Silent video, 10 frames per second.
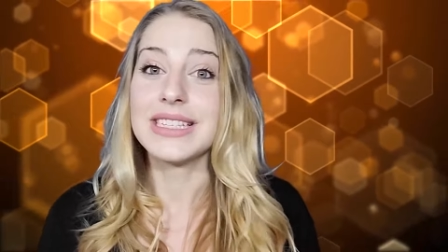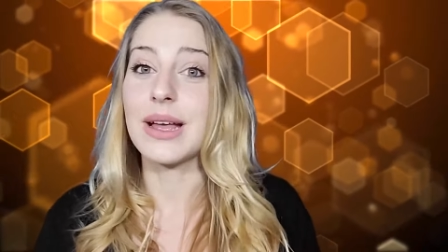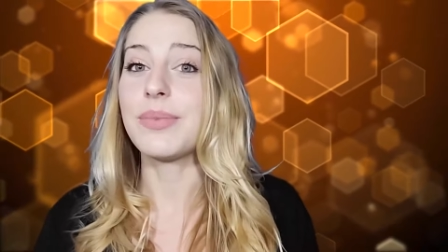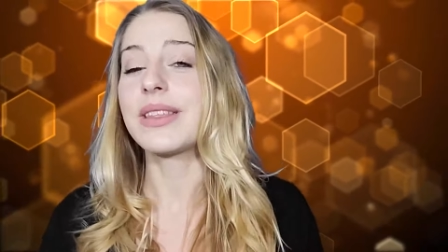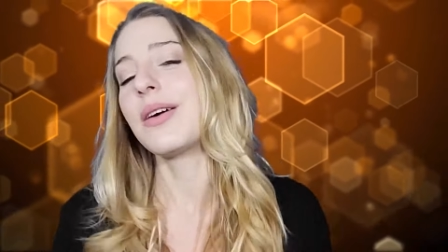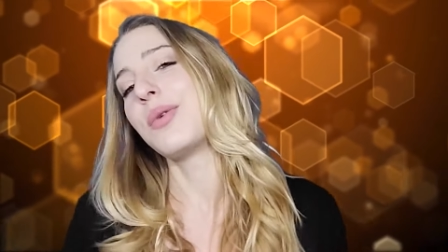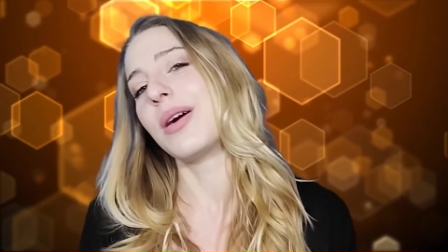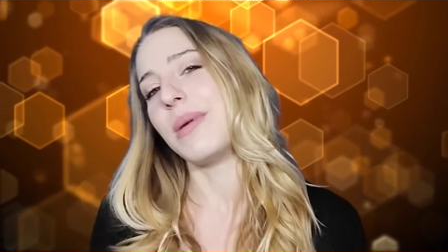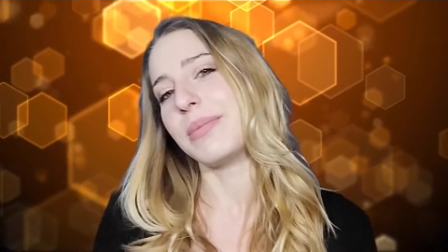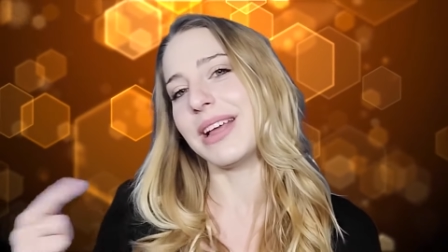something that will
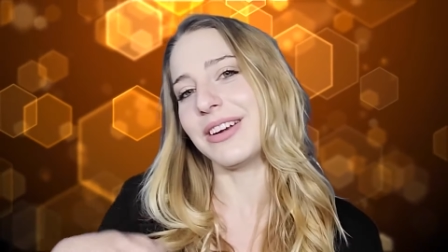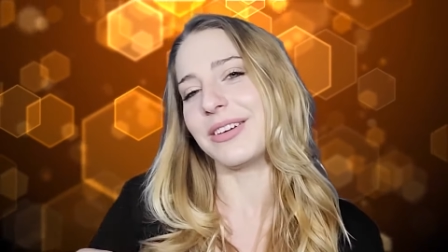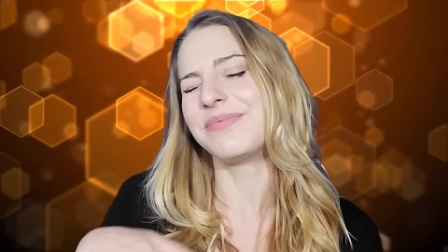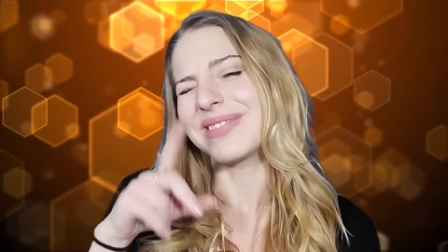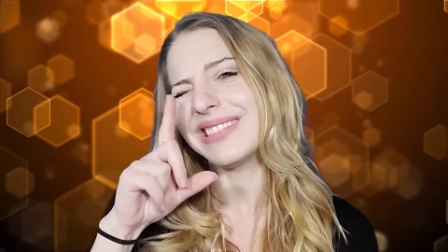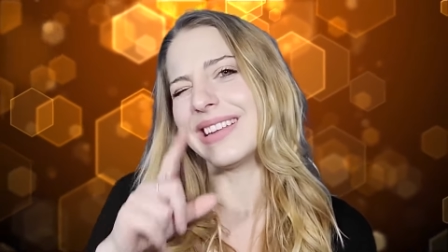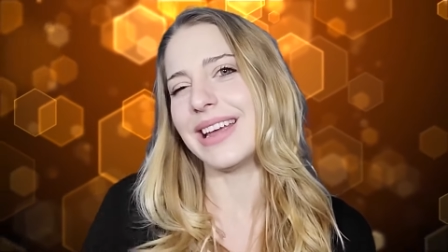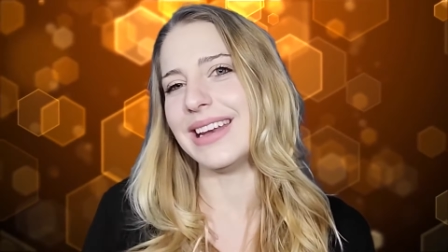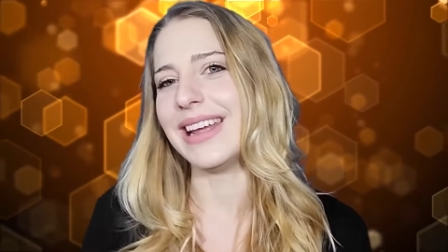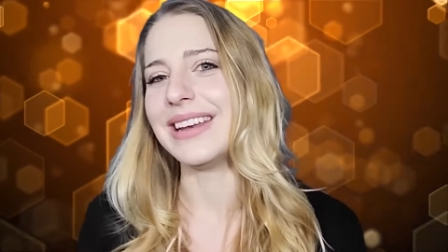come up later.
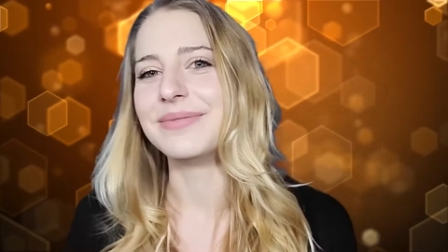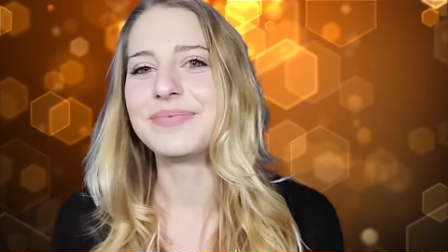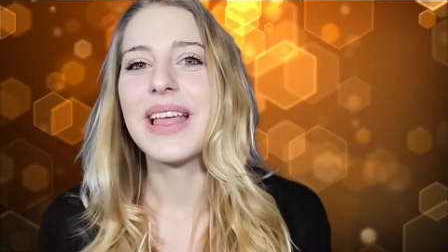In hint.